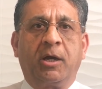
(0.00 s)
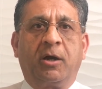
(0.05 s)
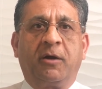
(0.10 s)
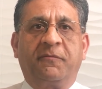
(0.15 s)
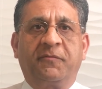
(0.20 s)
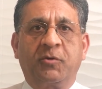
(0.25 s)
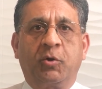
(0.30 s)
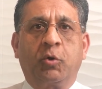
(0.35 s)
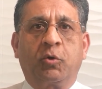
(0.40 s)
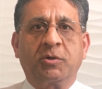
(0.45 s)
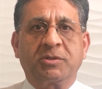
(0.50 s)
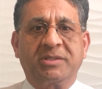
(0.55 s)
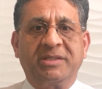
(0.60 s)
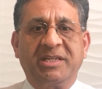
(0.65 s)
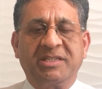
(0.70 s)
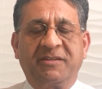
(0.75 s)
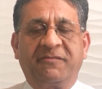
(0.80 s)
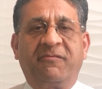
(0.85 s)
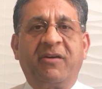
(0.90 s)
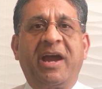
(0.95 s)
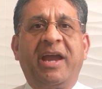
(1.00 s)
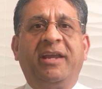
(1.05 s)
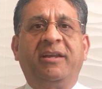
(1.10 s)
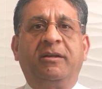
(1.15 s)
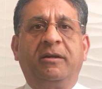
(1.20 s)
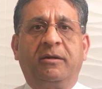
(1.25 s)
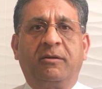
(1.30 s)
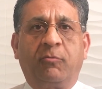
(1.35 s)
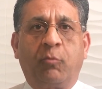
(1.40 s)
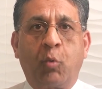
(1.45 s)
Of course, there's a
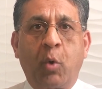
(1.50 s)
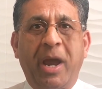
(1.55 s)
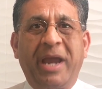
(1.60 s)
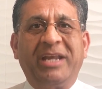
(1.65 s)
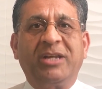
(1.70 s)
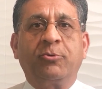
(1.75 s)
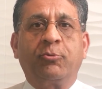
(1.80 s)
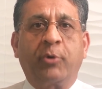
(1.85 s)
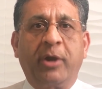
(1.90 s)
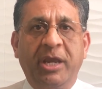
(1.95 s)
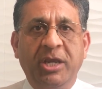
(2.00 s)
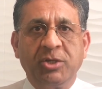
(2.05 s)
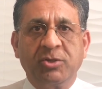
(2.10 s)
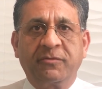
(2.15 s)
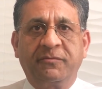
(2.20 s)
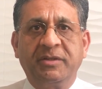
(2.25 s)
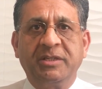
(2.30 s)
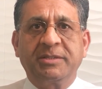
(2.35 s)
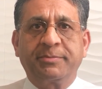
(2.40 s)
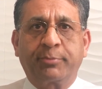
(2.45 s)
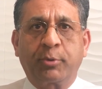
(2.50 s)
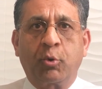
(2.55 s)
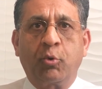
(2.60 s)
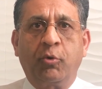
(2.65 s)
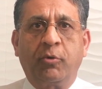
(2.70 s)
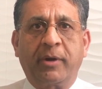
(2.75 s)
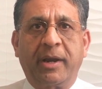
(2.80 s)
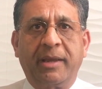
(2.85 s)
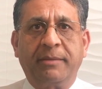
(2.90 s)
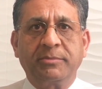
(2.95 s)
wide, wide range of these
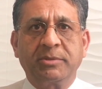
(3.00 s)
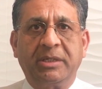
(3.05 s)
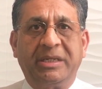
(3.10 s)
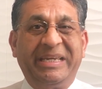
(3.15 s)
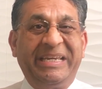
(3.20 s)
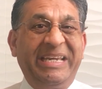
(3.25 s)
programs.